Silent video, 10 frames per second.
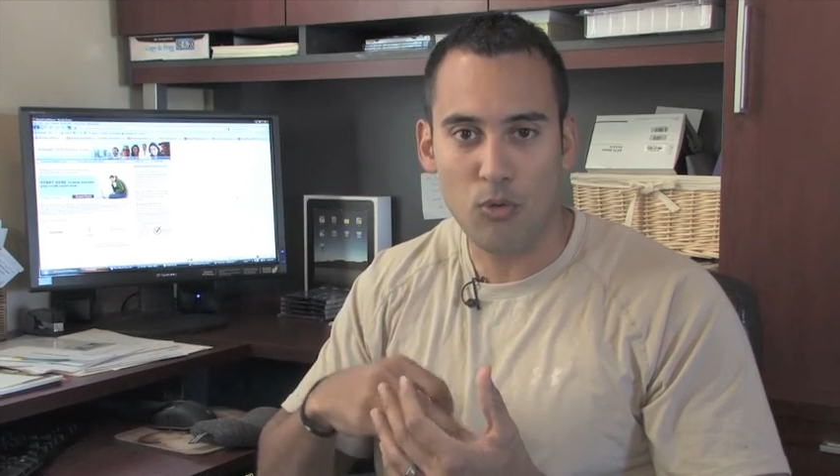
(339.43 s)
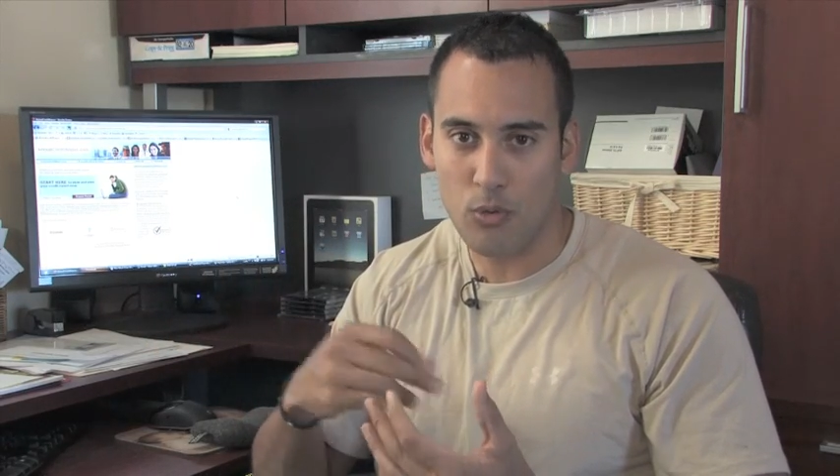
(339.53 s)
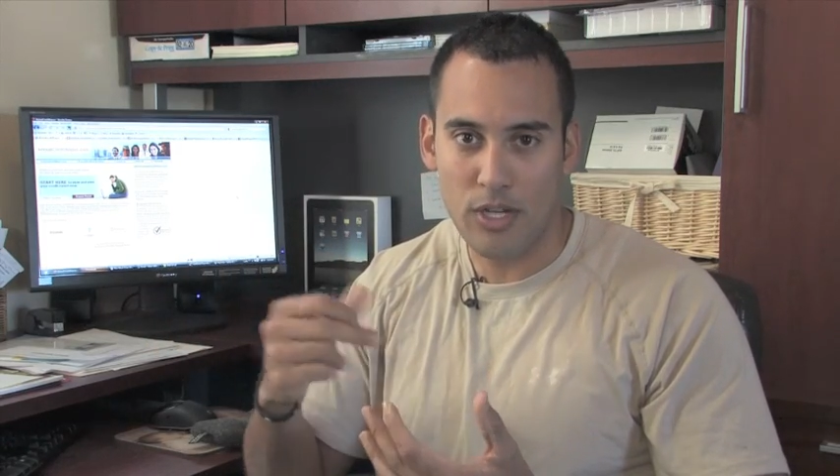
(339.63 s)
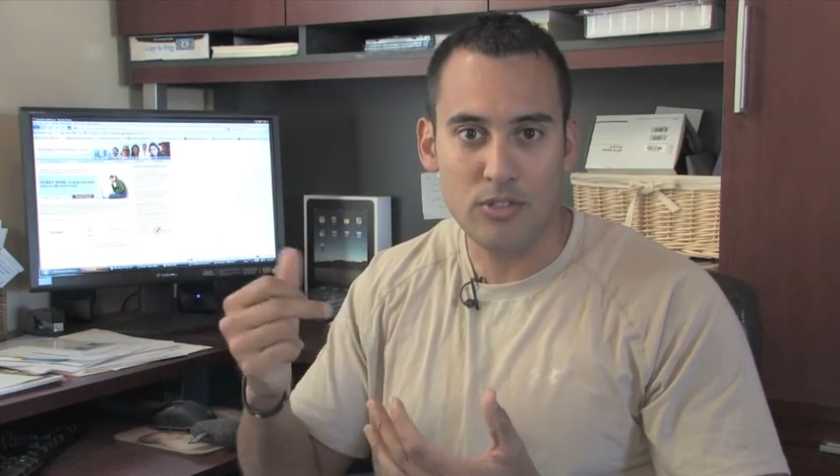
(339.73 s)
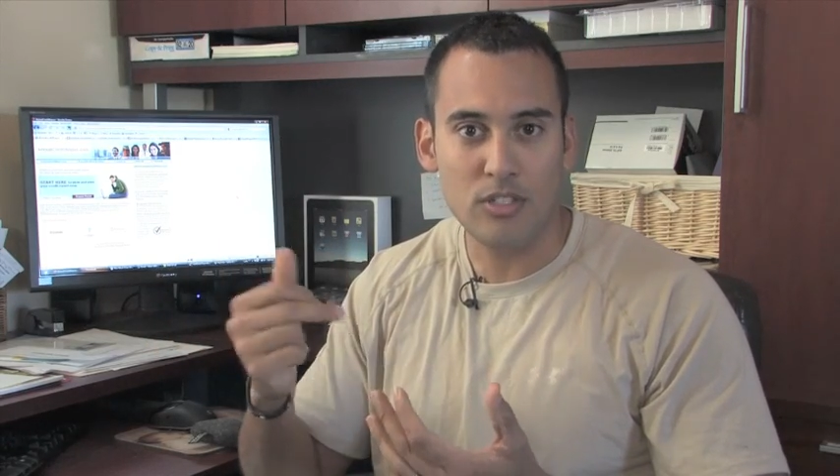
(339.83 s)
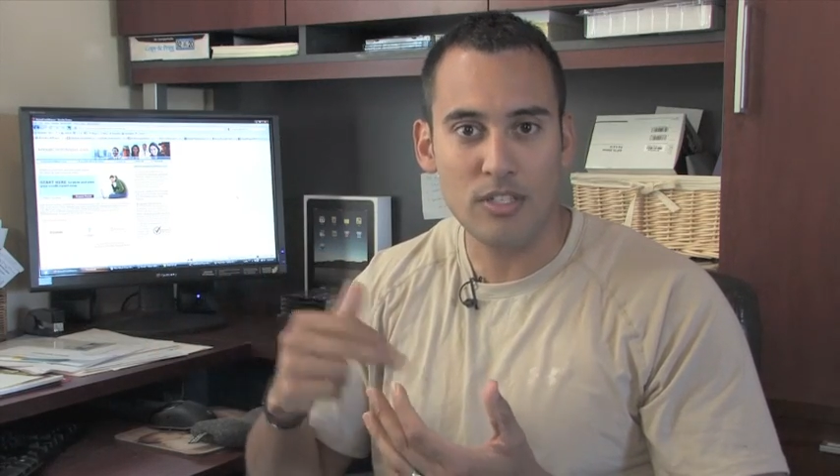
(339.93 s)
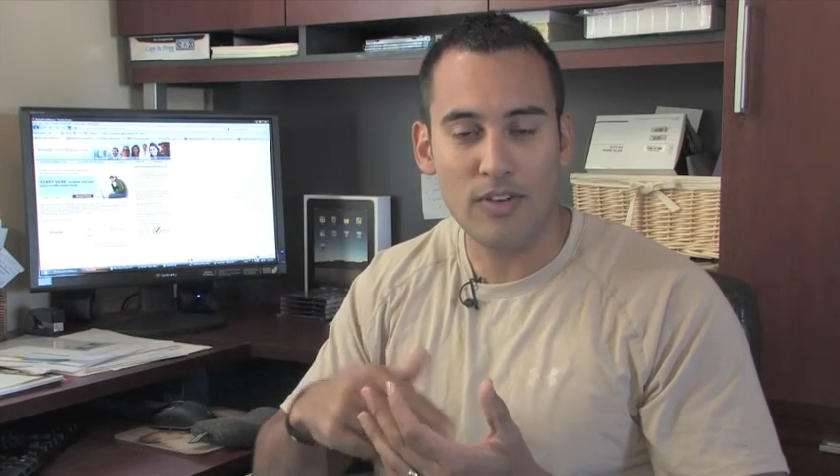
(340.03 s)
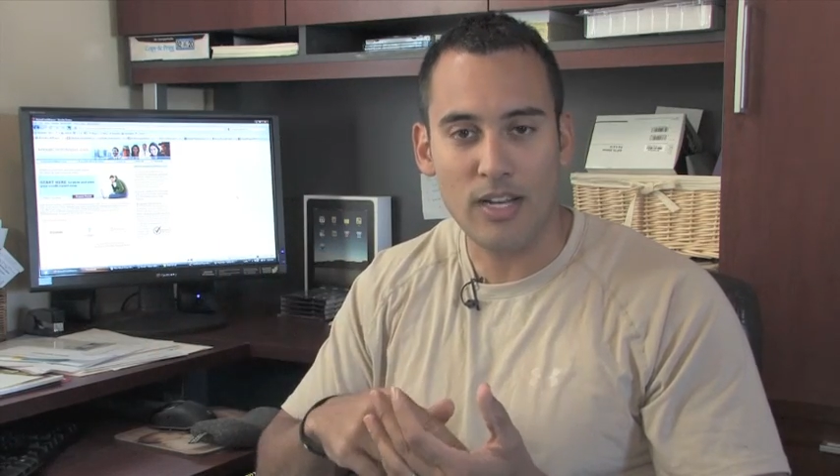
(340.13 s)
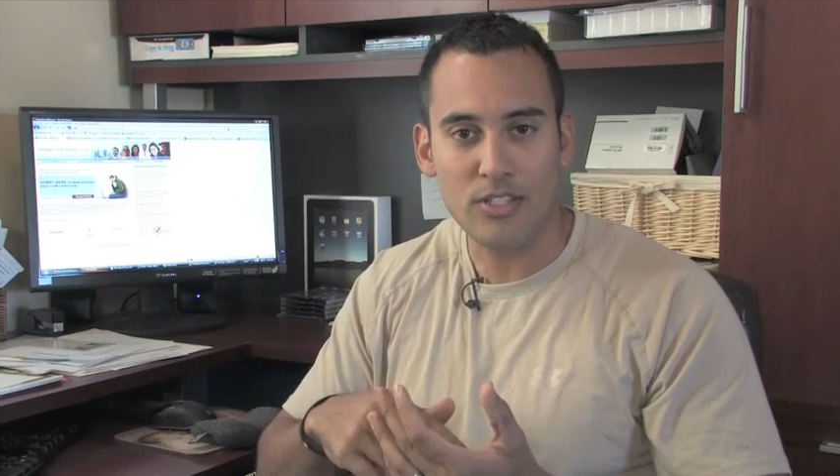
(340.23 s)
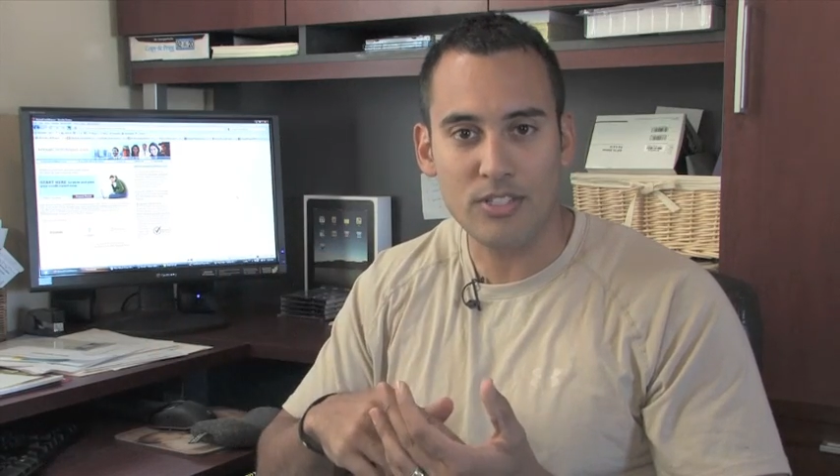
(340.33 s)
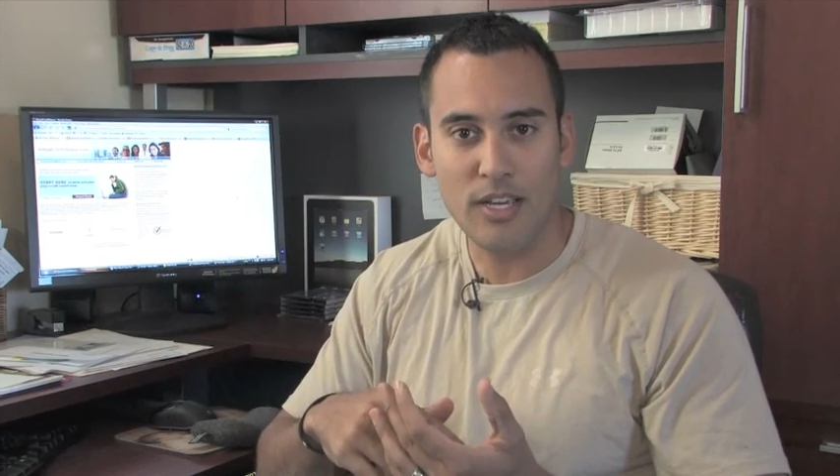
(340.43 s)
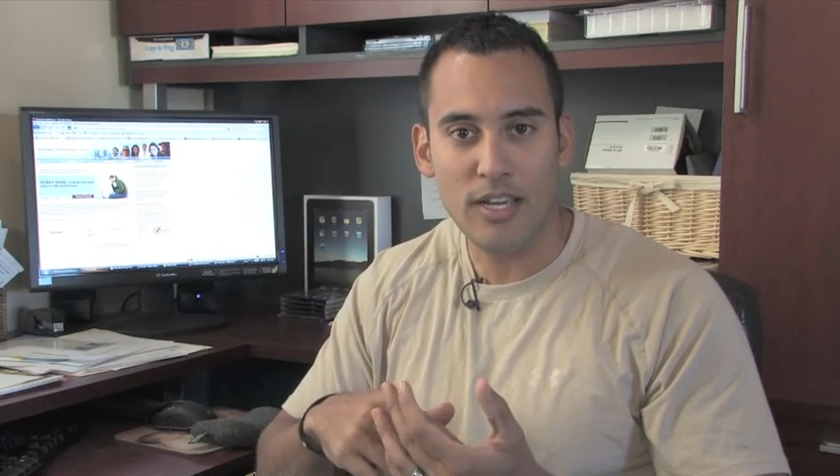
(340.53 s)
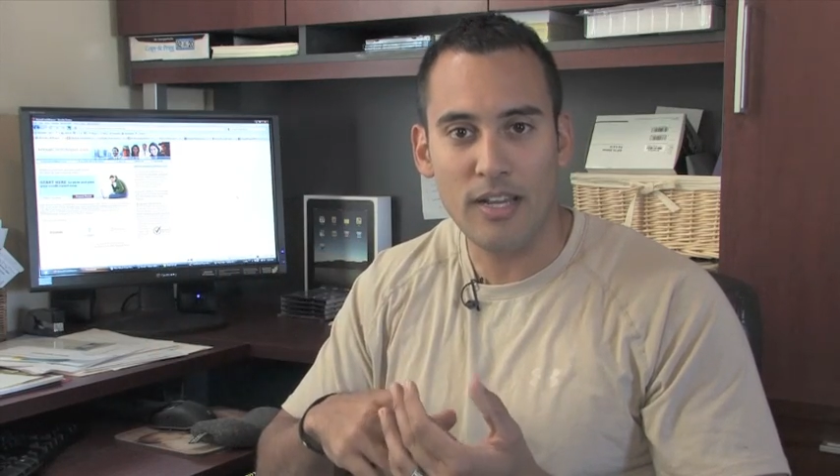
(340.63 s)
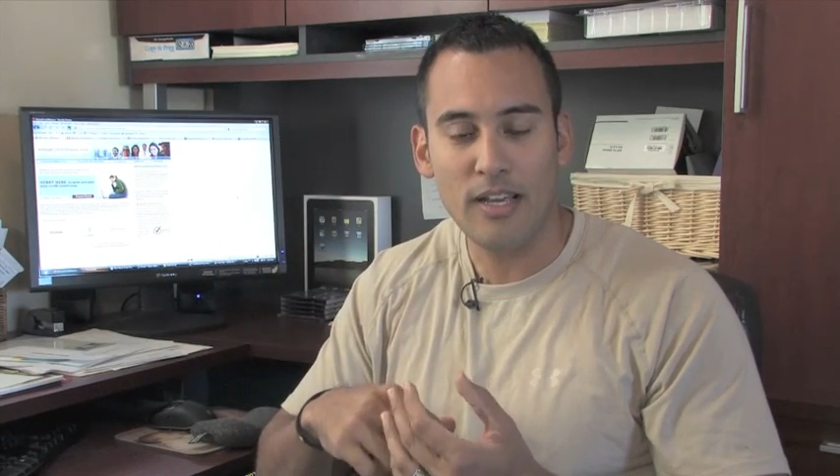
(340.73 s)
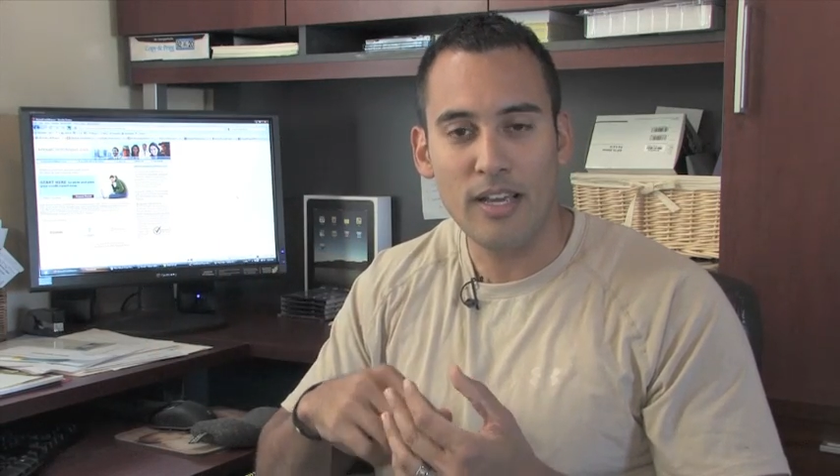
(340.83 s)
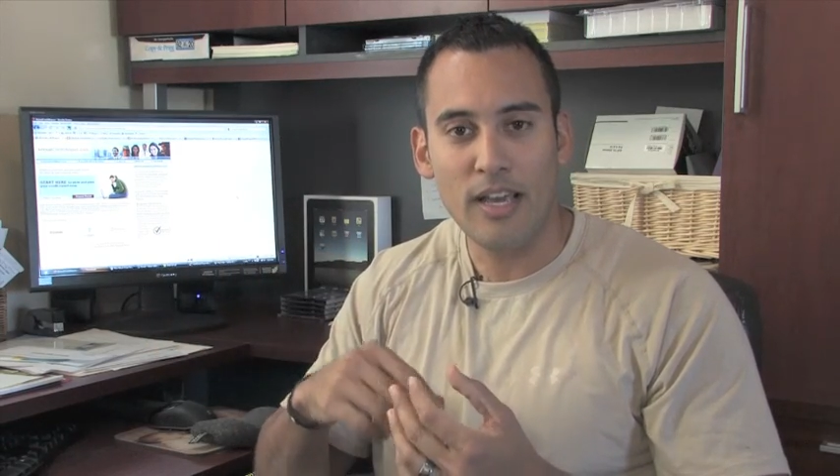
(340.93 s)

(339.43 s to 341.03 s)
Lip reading: for when I used to live out of state,